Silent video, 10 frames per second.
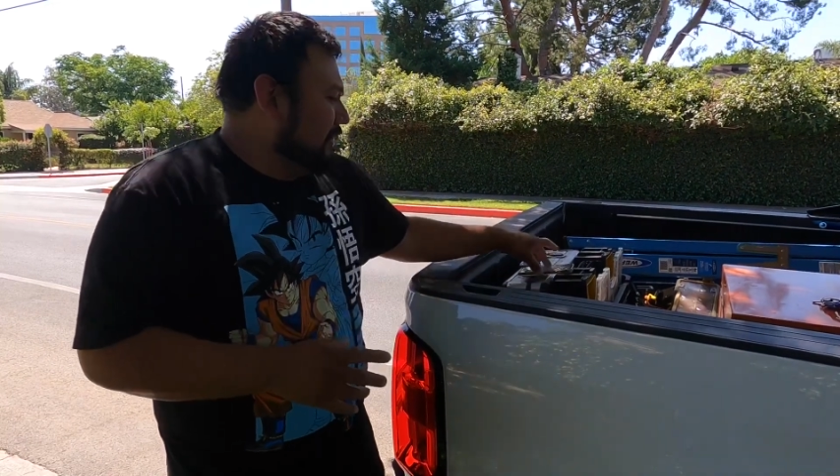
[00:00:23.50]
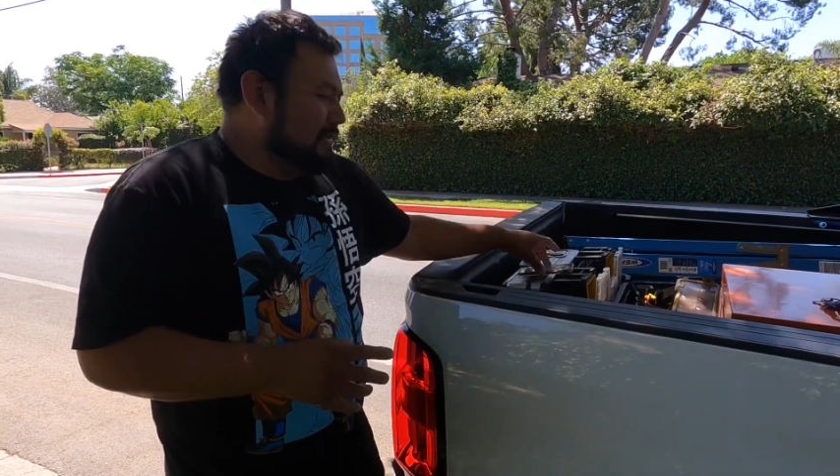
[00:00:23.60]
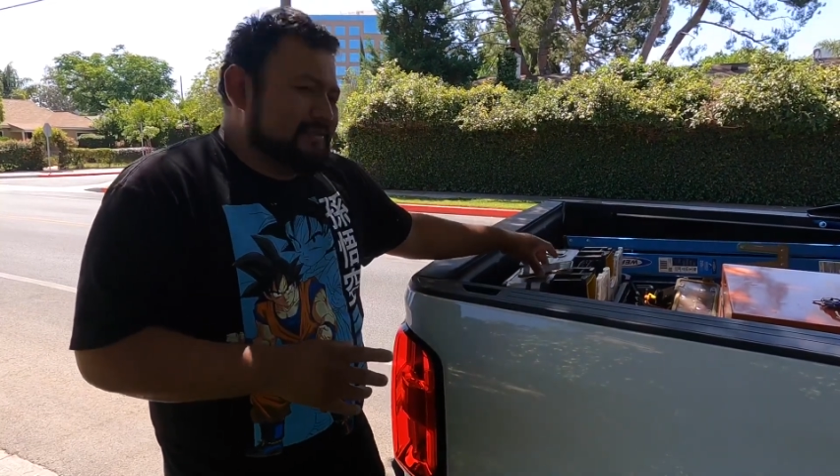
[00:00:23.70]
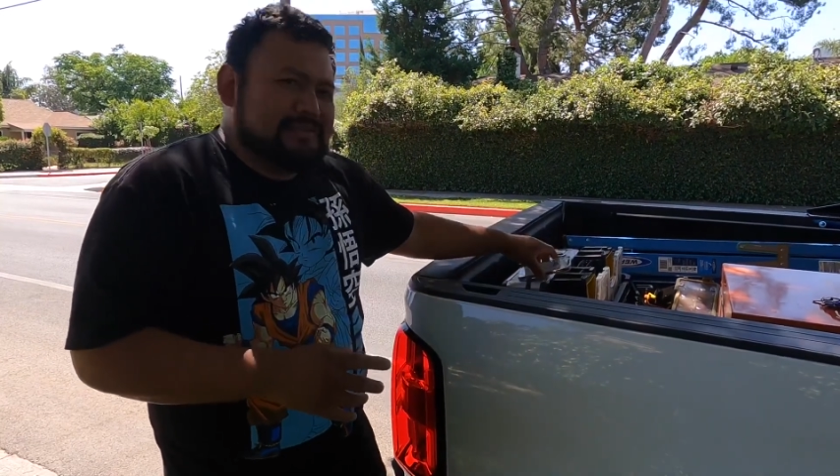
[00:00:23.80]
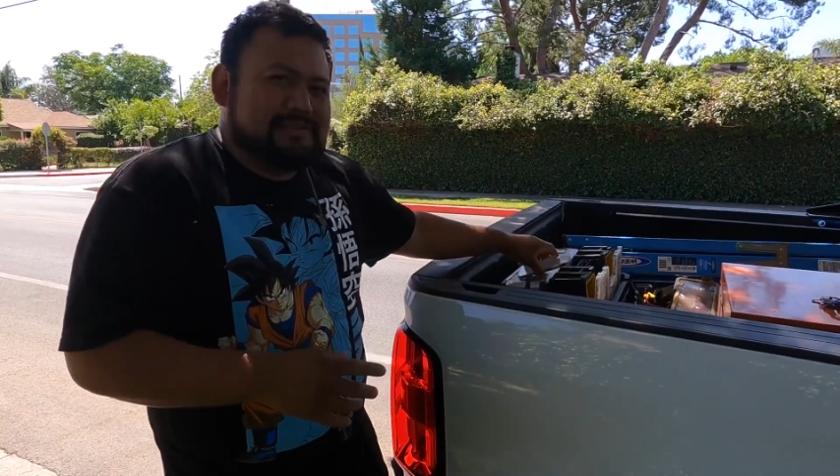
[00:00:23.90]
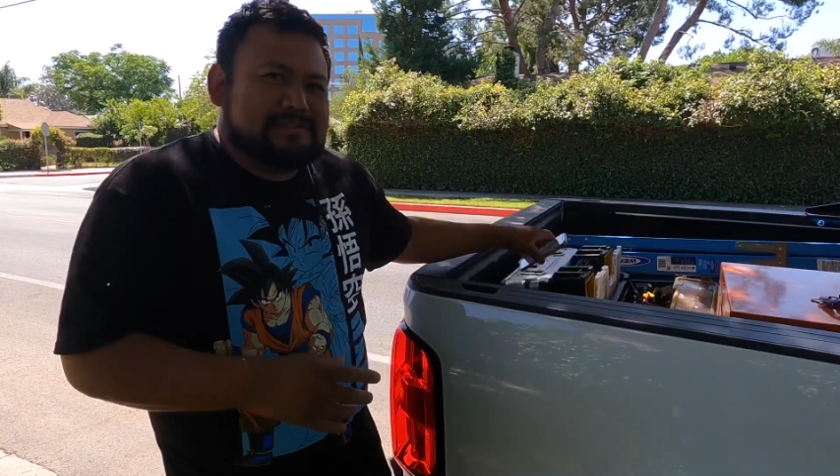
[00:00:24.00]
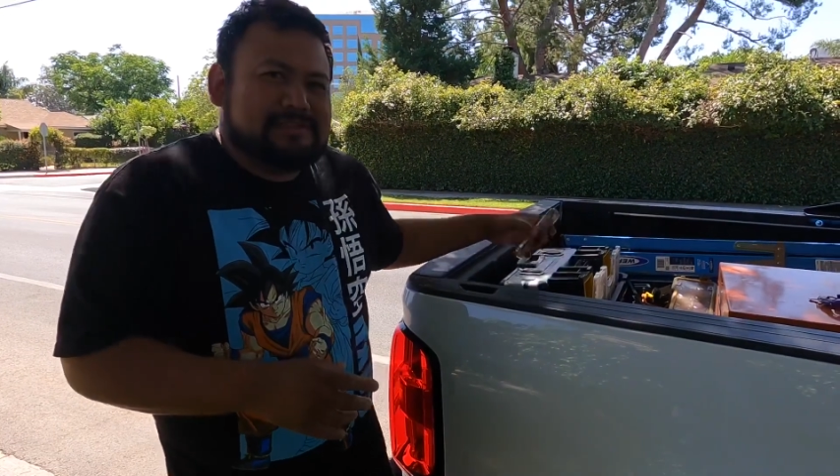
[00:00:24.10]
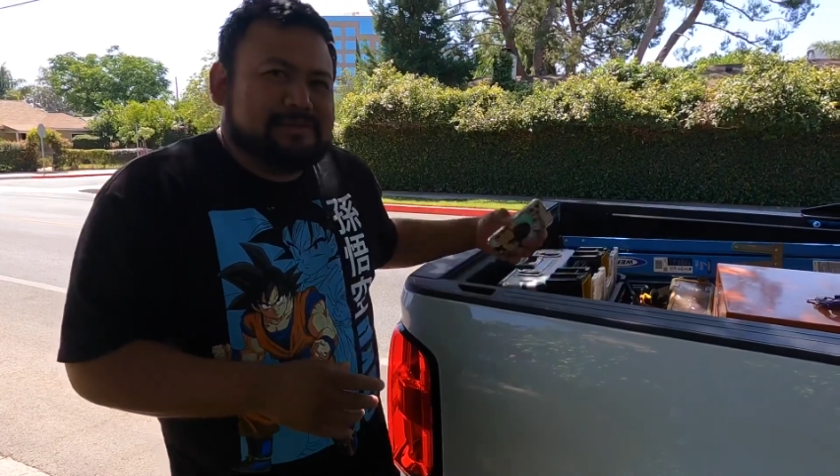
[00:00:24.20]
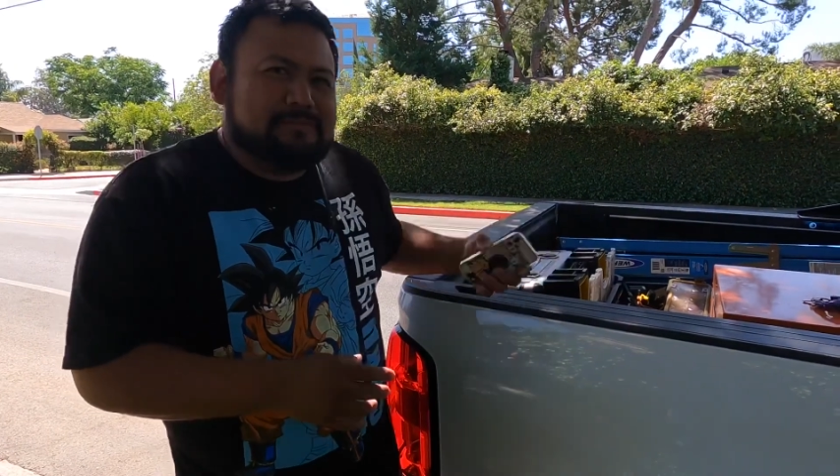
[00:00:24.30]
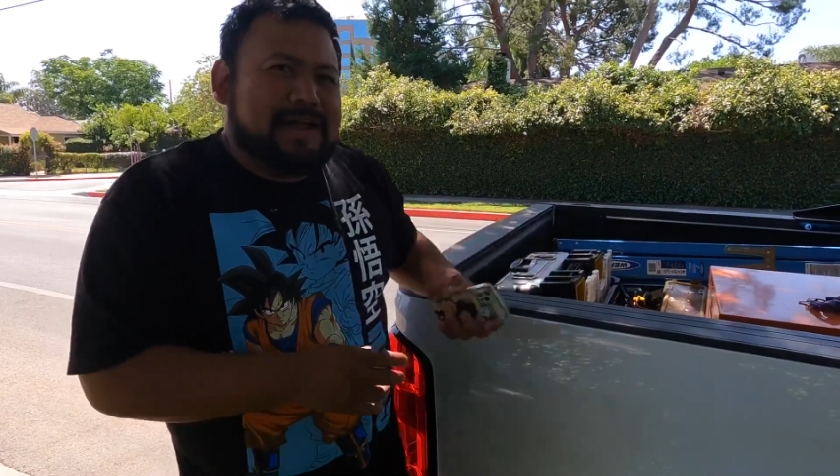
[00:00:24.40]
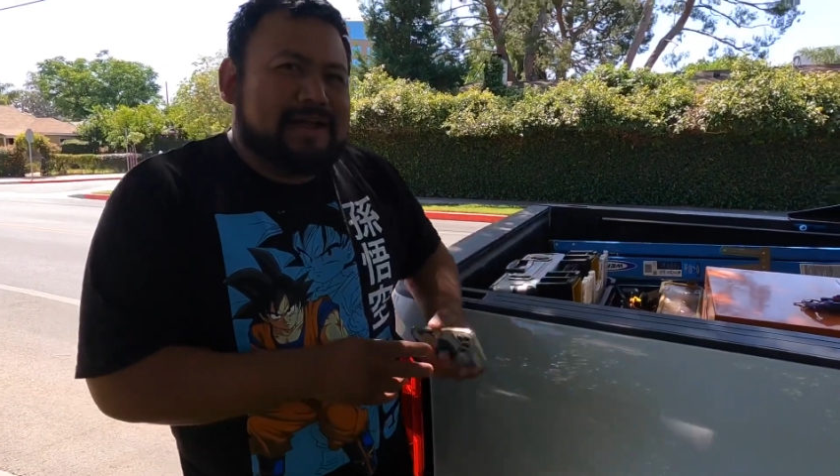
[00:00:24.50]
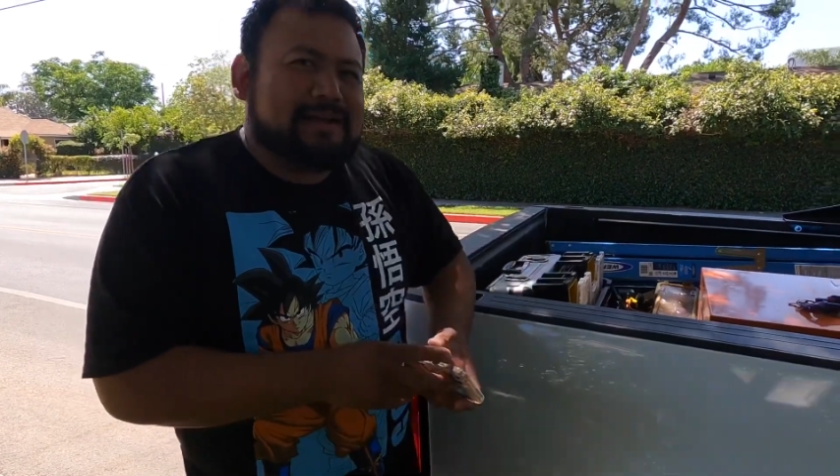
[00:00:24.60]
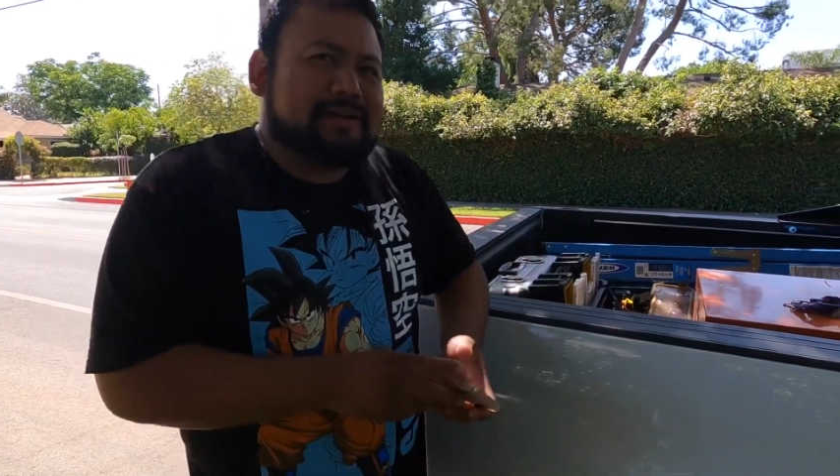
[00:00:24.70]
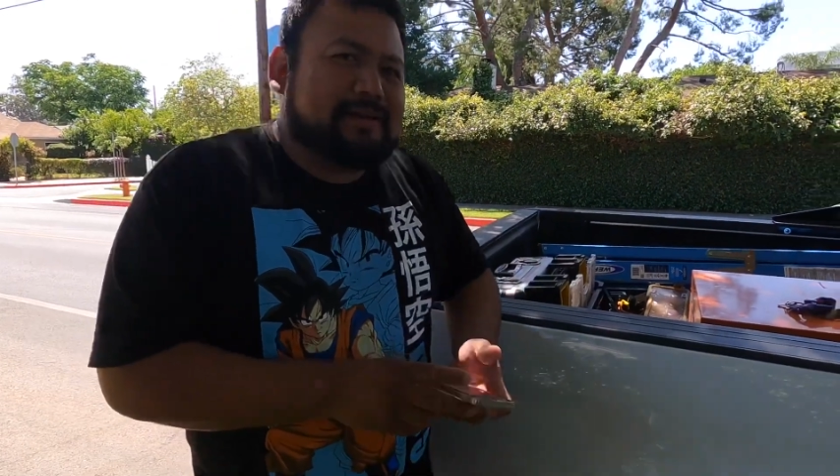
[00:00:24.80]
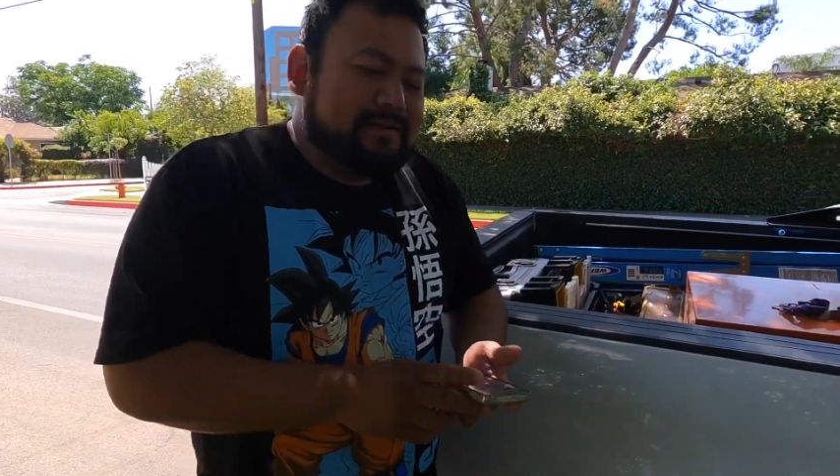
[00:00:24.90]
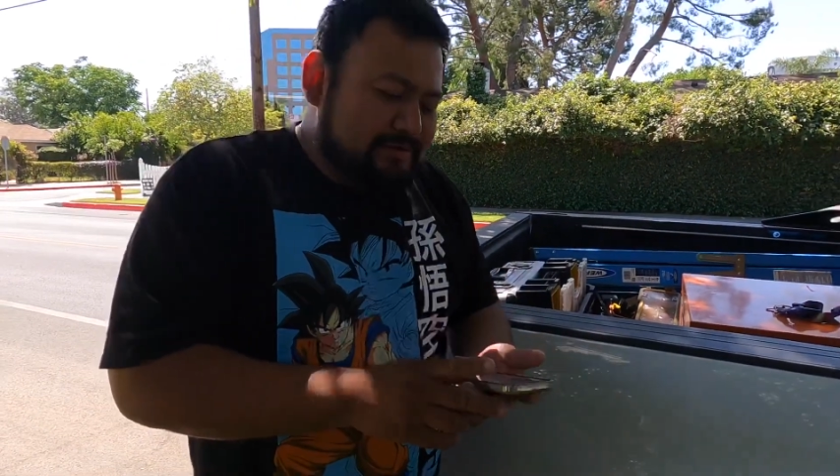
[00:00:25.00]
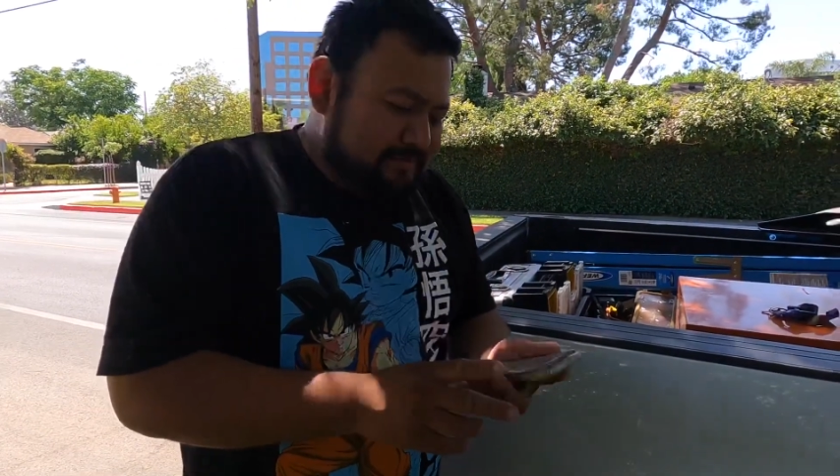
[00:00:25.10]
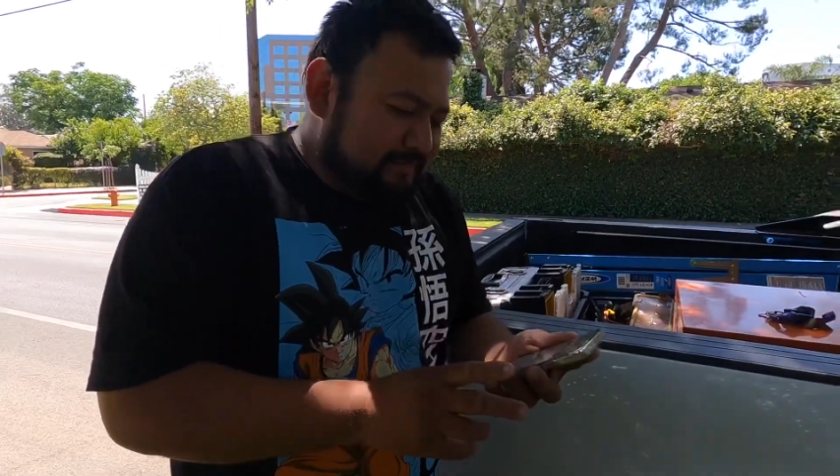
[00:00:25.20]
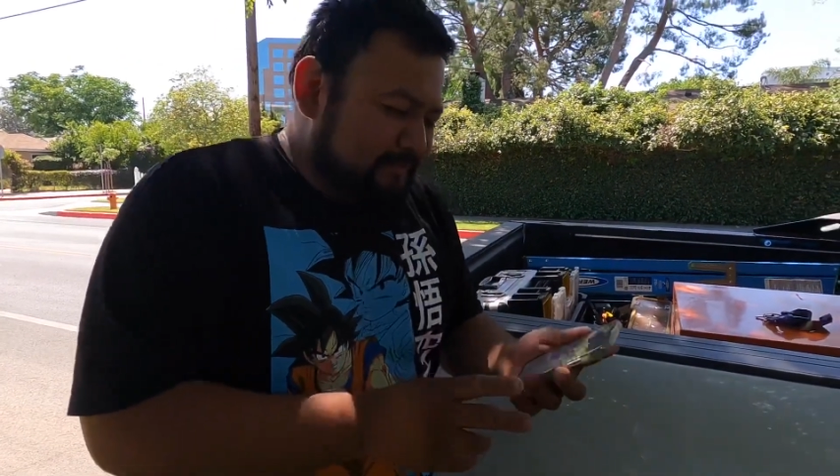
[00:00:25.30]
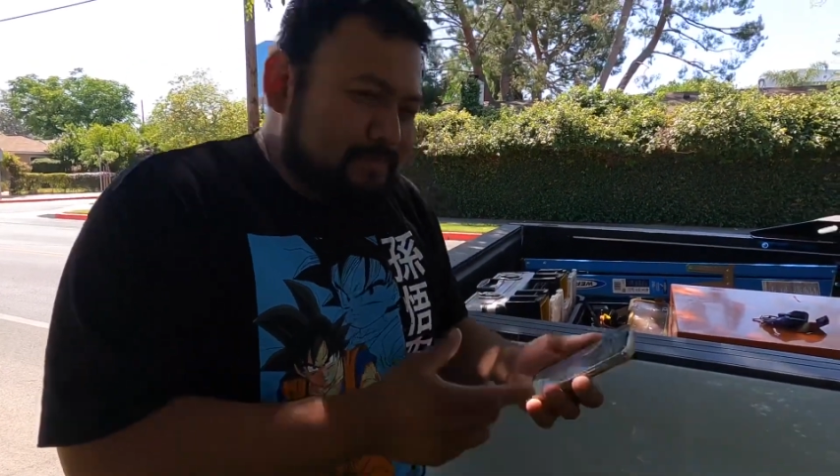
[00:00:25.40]
this DZ rack
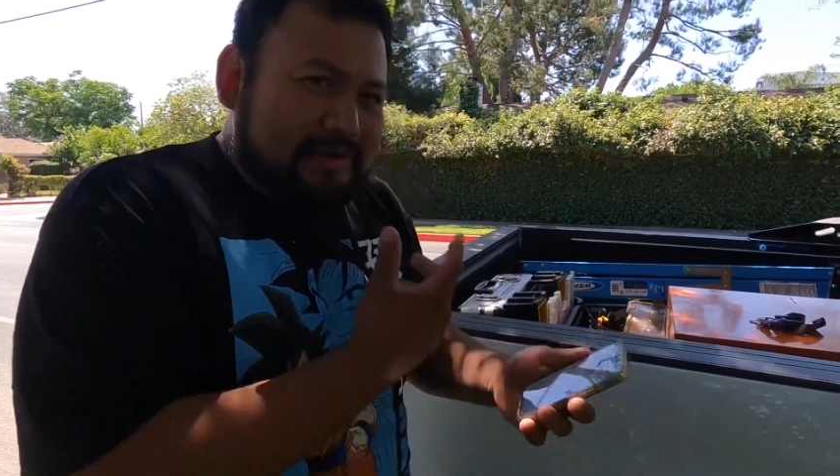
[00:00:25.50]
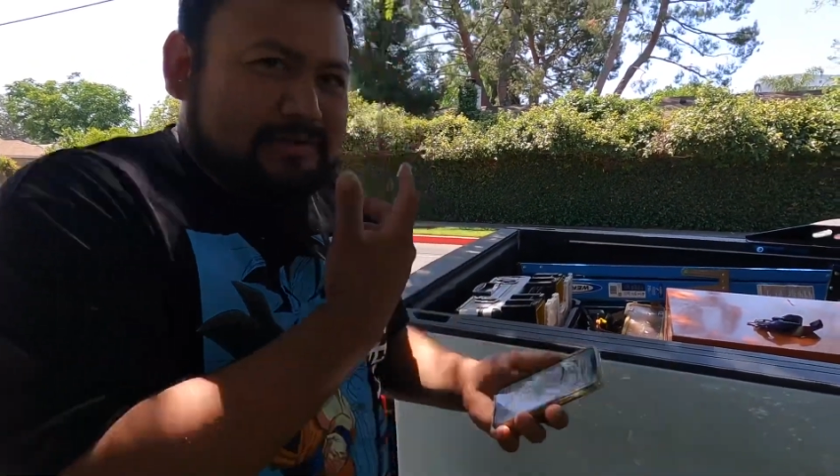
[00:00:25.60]
for my